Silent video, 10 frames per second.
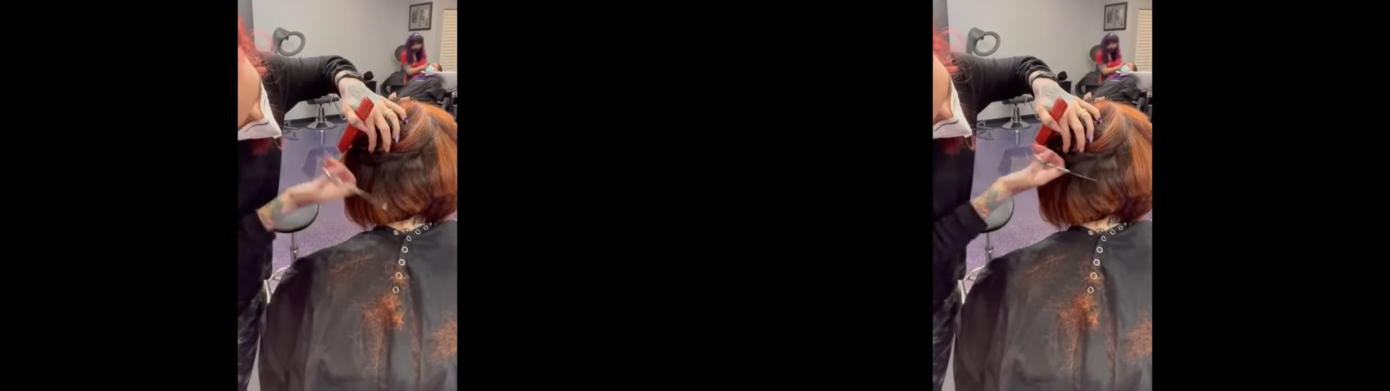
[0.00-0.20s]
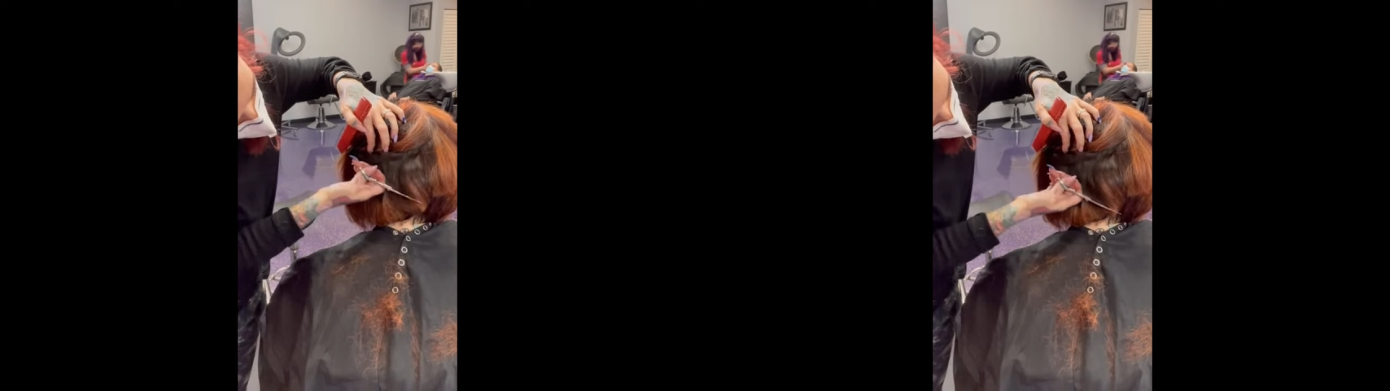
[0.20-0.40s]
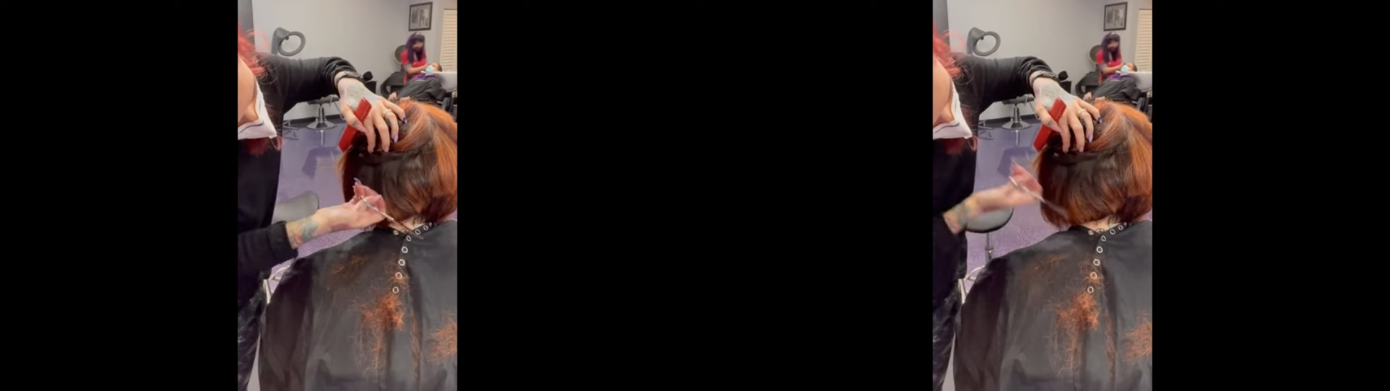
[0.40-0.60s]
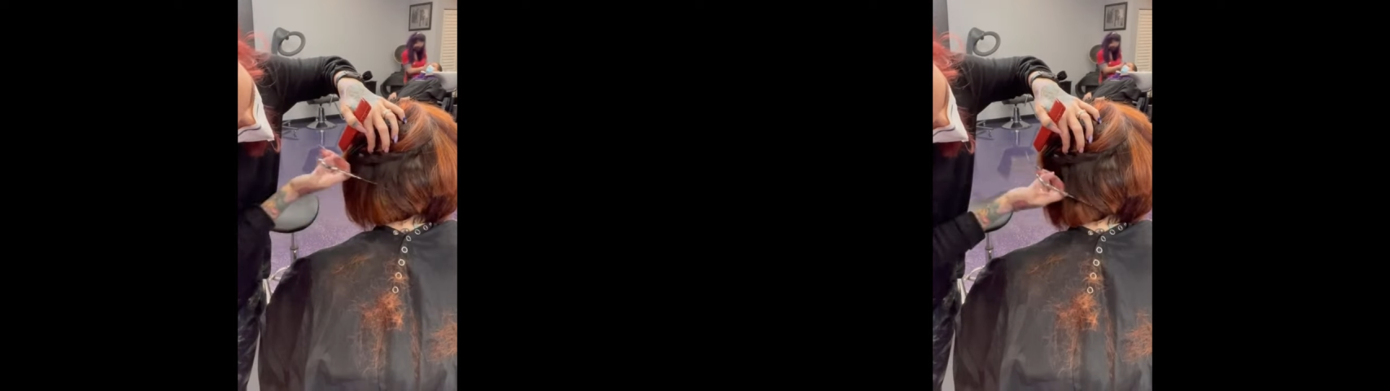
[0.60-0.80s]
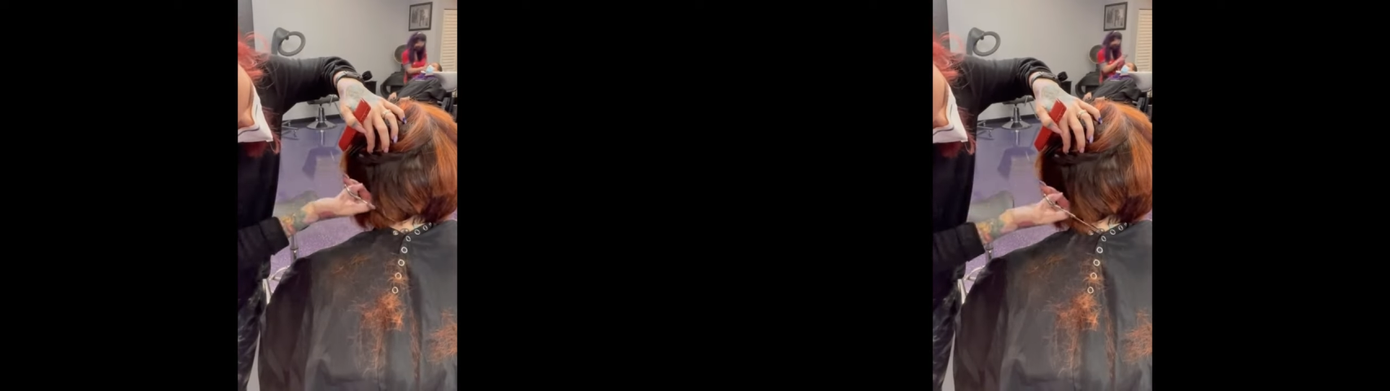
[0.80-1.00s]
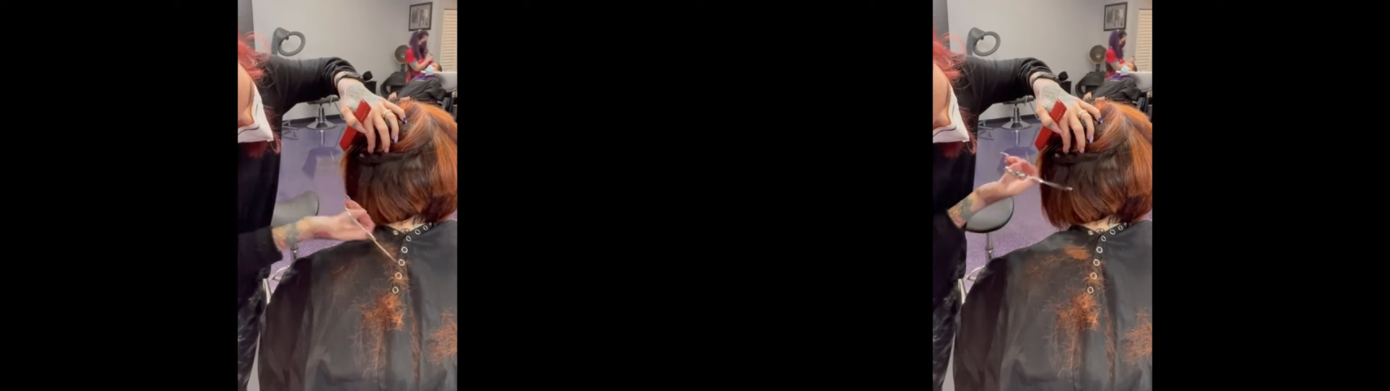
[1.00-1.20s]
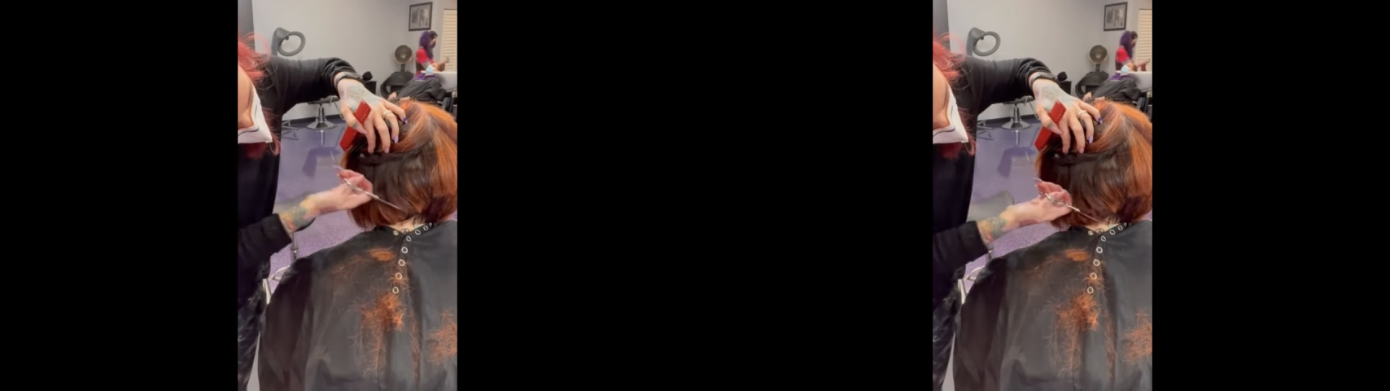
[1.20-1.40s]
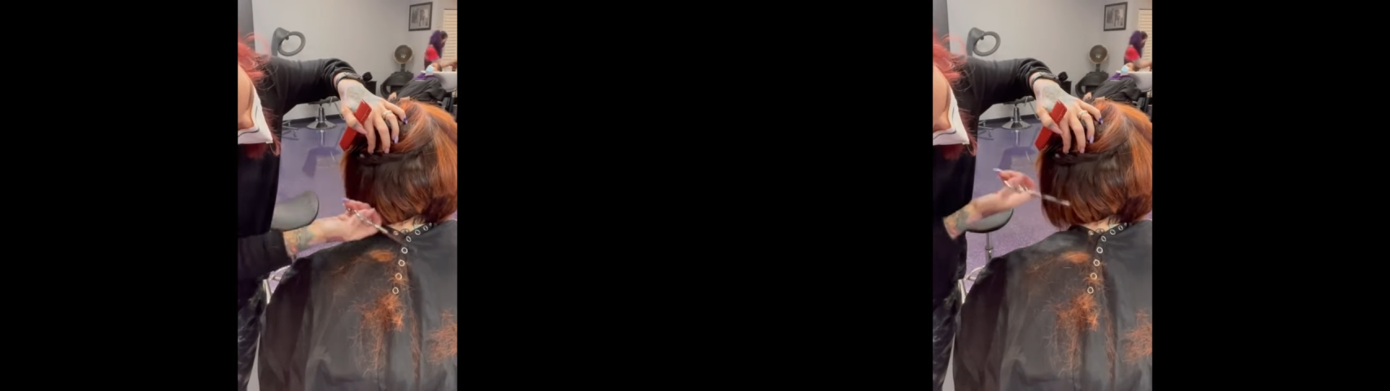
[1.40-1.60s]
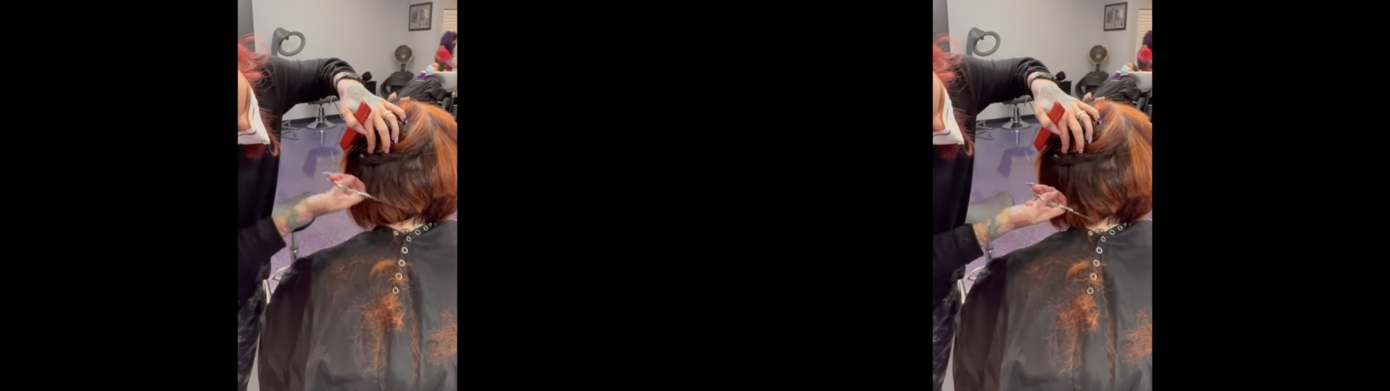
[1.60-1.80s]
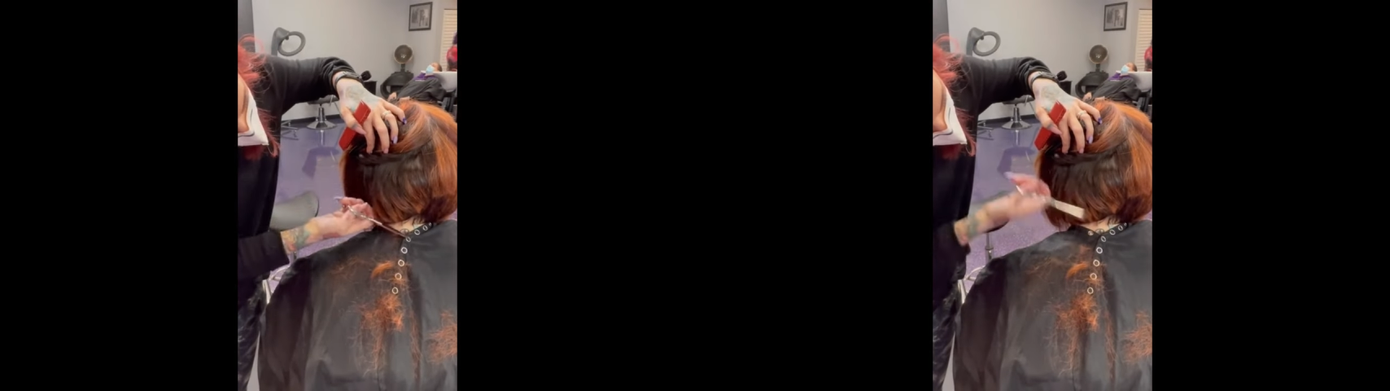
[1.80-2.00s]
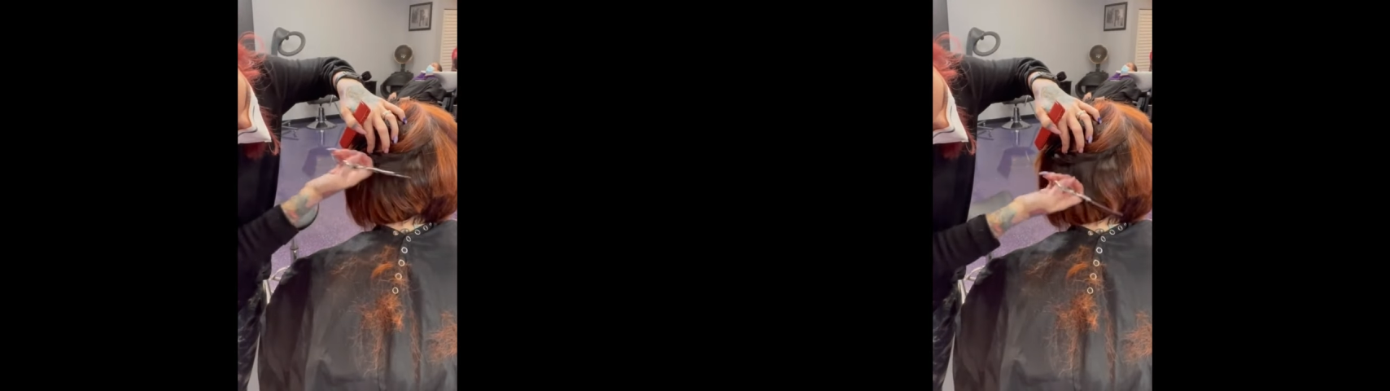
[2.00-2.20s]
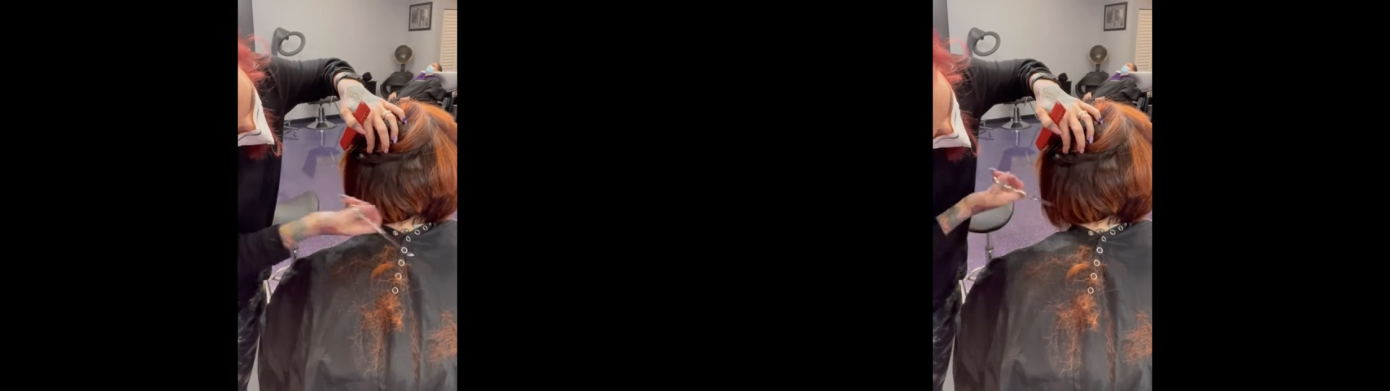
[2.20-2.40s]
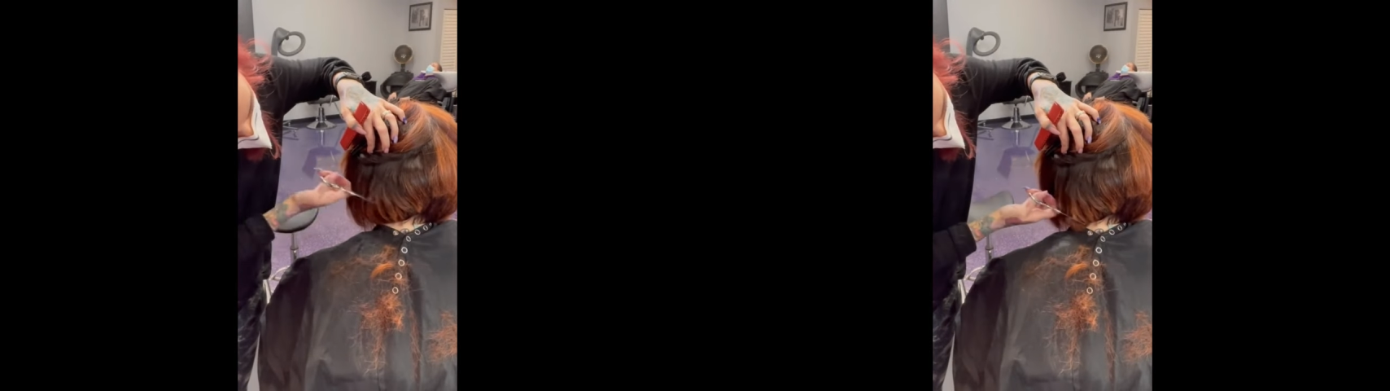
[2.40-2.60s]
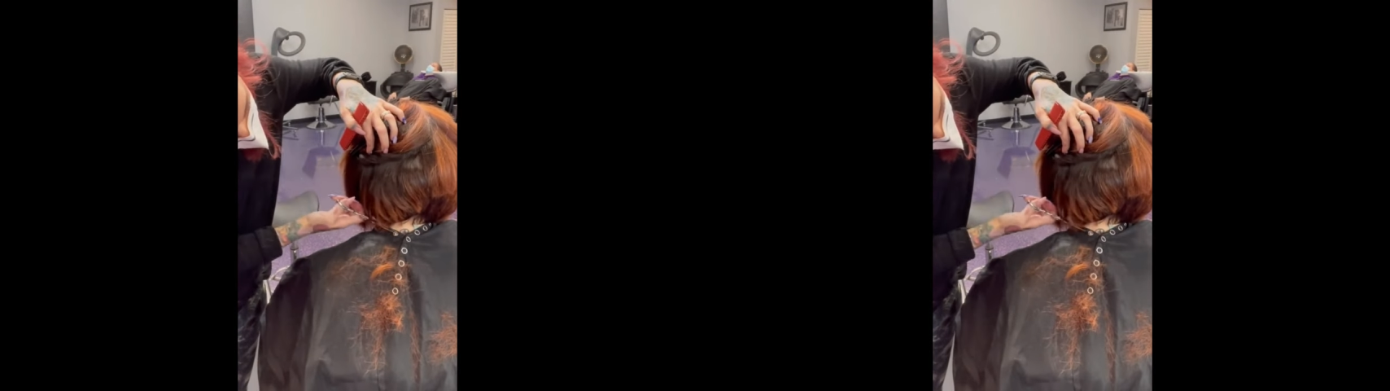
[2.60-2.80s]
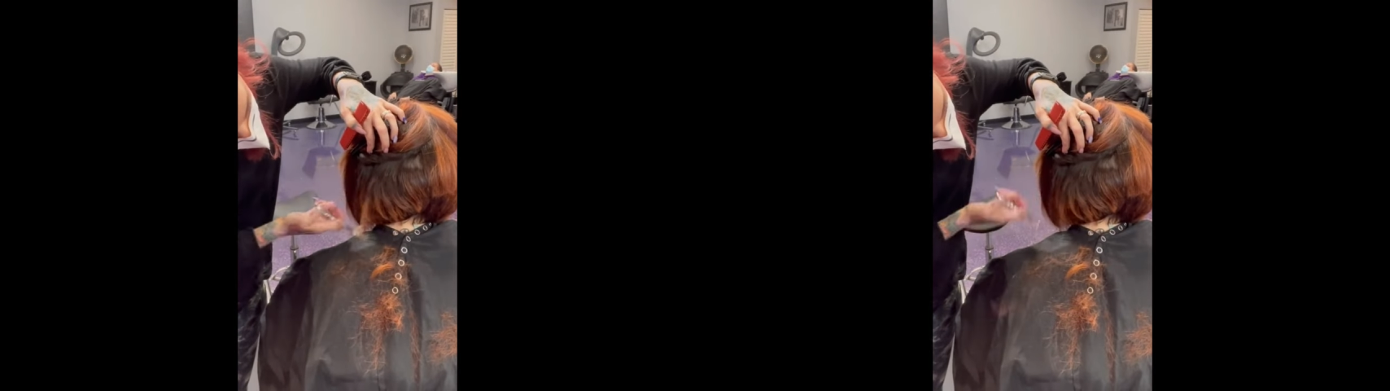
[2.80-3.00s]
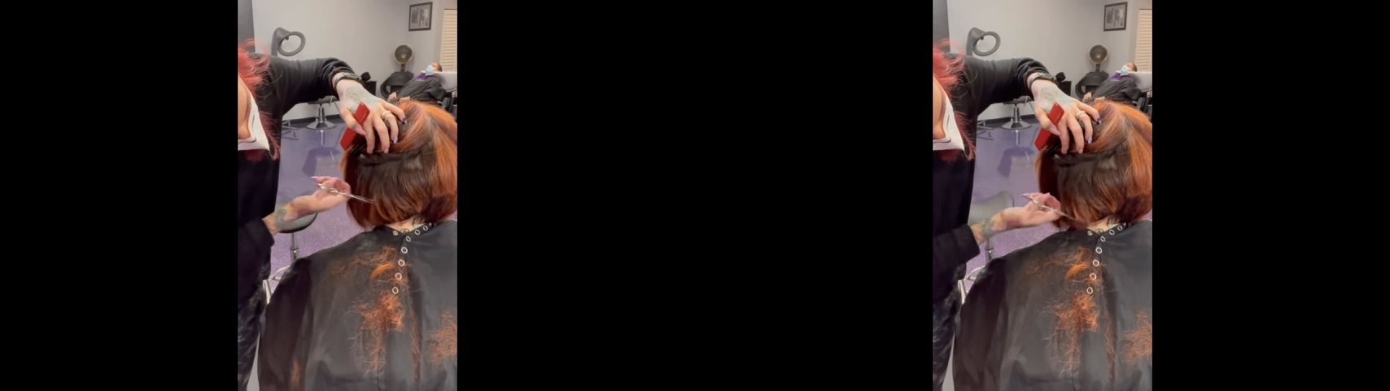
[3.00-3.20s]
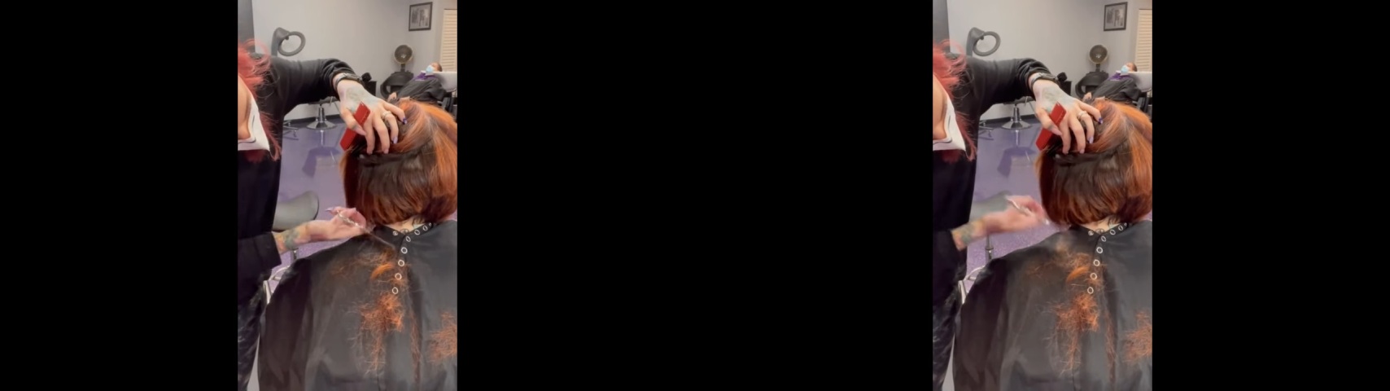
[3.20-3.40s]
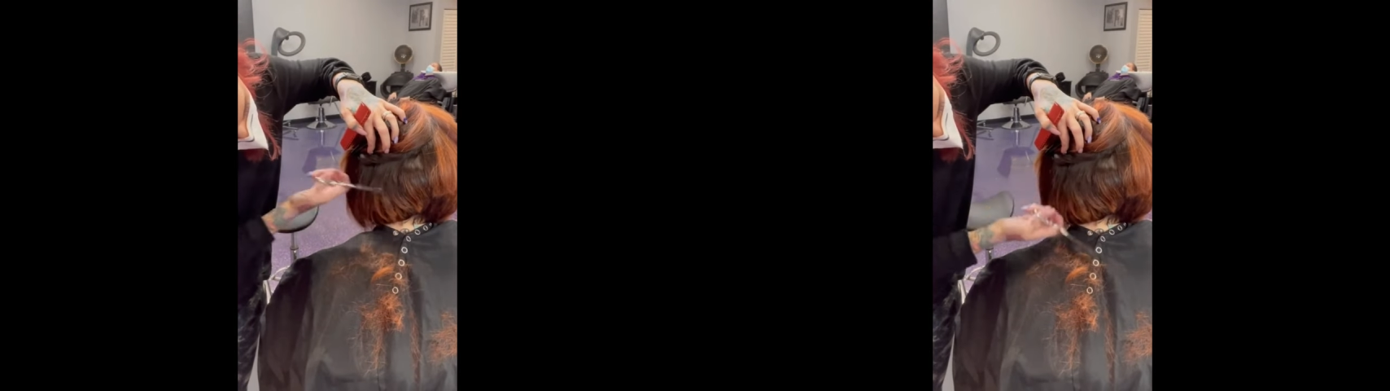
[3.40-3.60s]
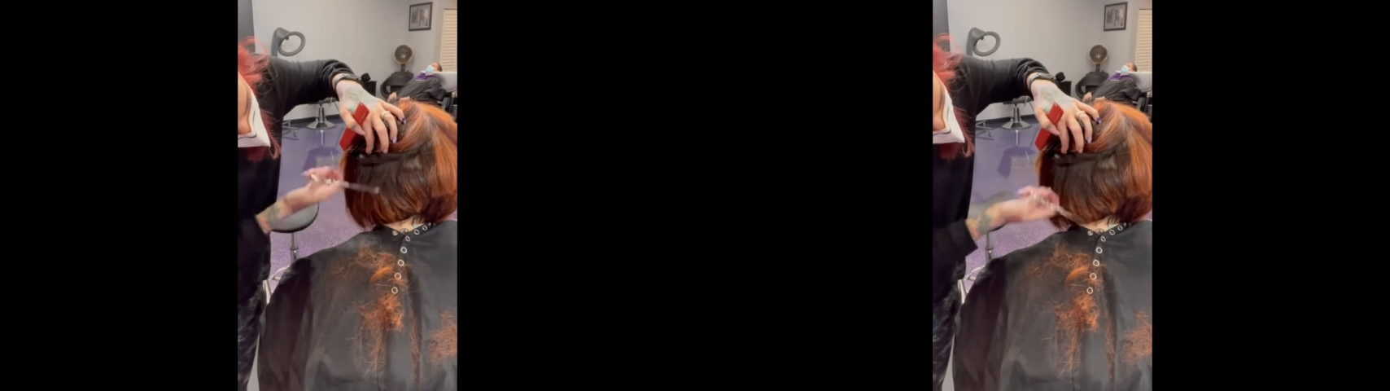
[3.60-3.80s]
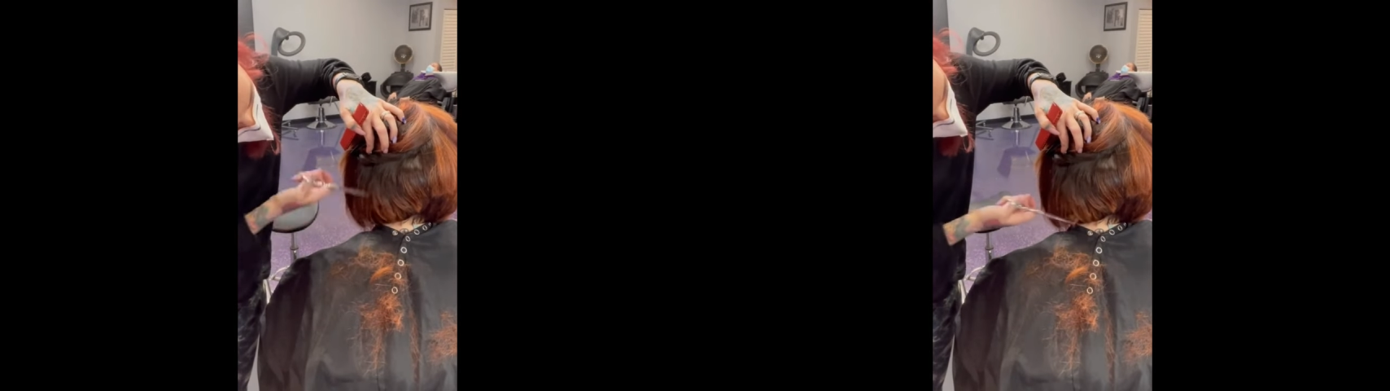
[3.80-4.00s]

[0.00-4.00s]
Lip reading: Nobody's mouth can be seen.